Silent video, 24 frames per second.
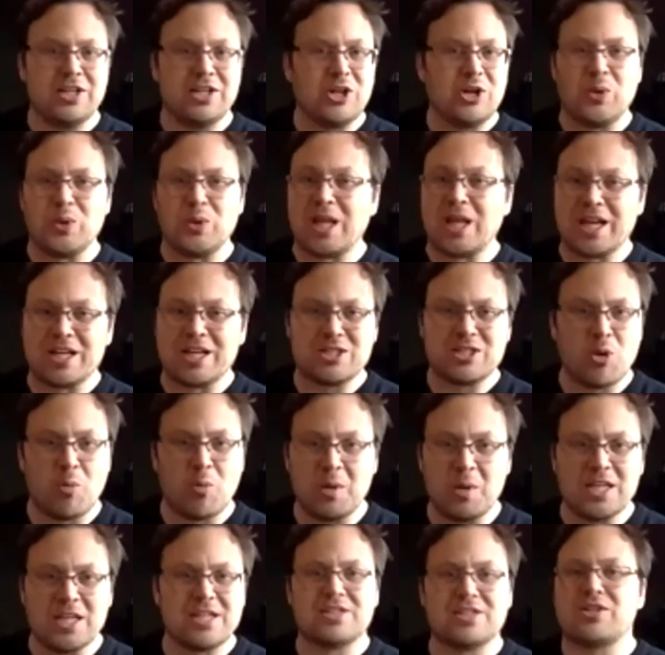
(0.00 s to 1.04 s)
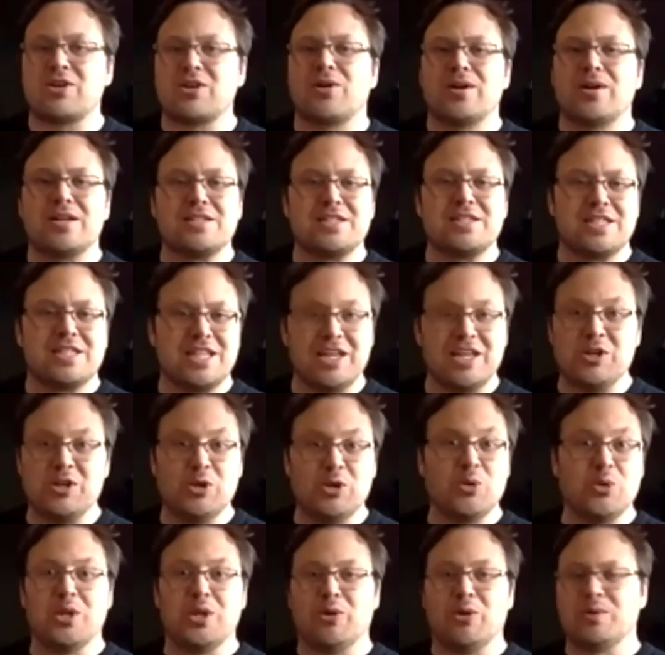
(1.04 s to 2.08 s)
Like so many guitarists, he
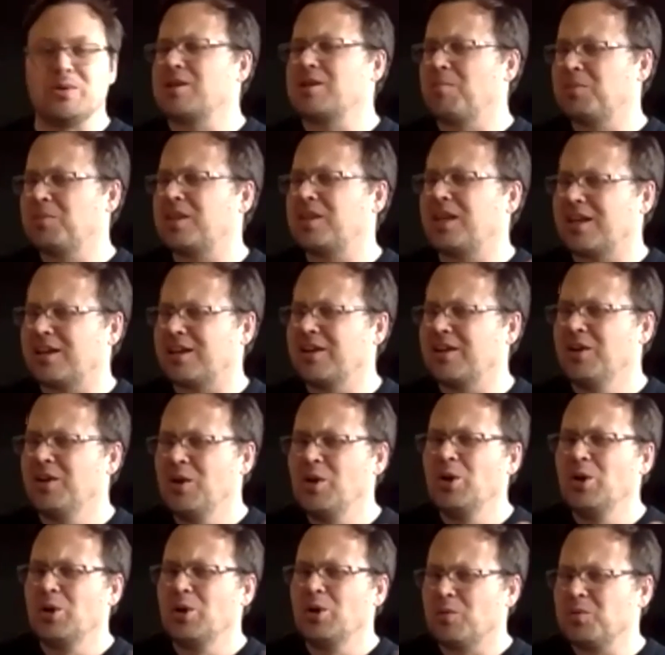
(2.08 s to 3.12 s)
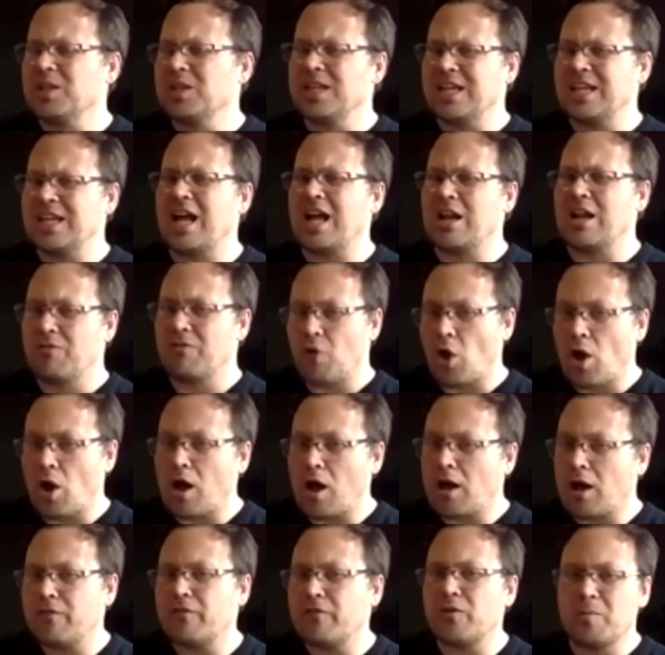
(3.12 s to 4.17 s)
knew there was something really kind of
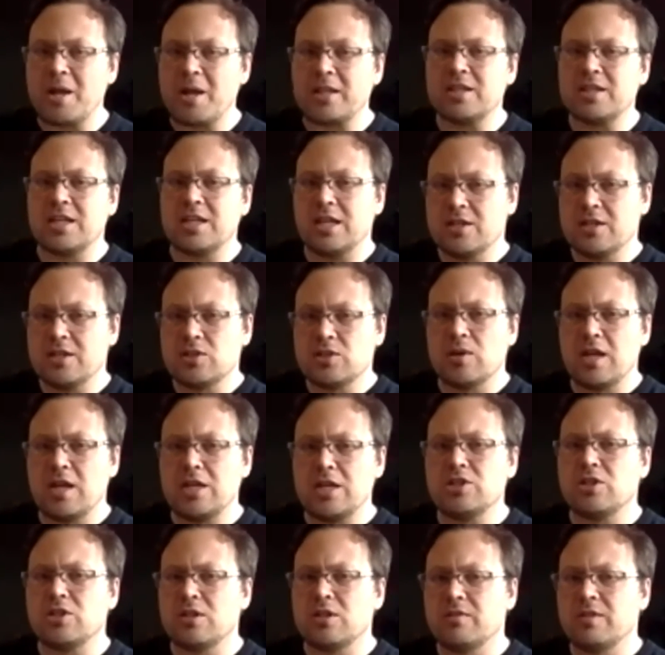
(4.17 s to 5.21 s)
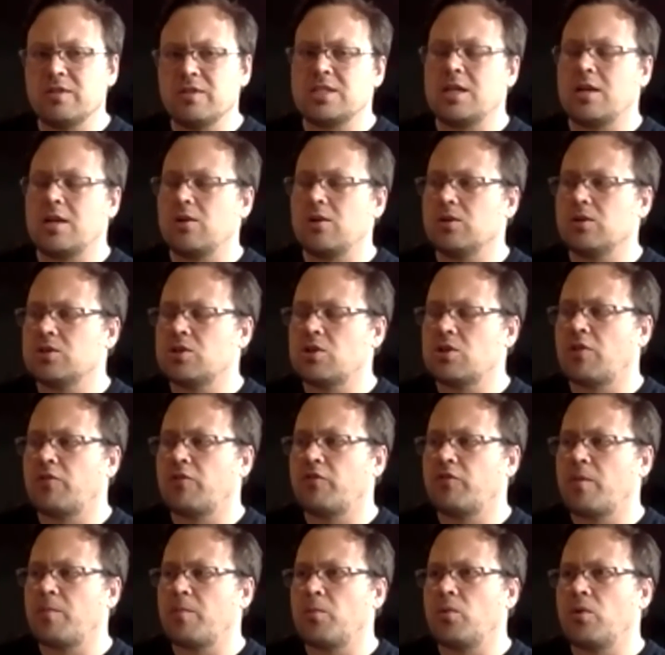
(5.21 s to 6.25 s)
off about the intonation of a standard guitar
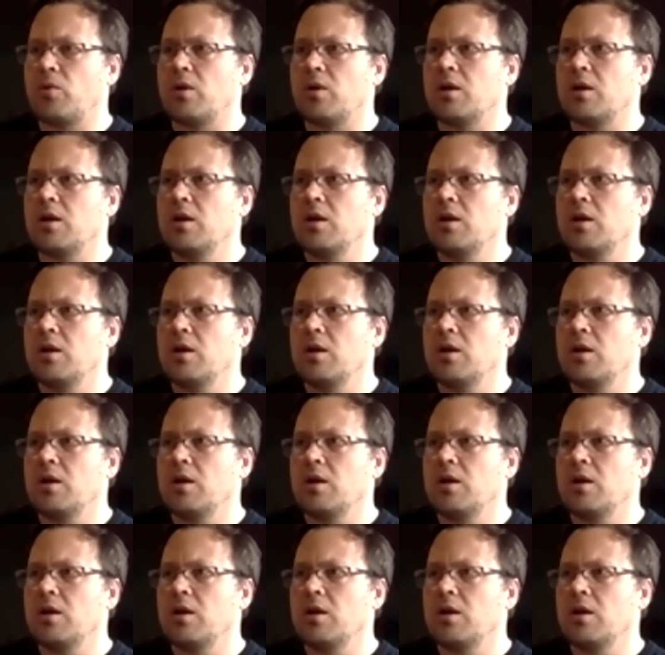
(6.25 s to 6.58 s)
fretboard.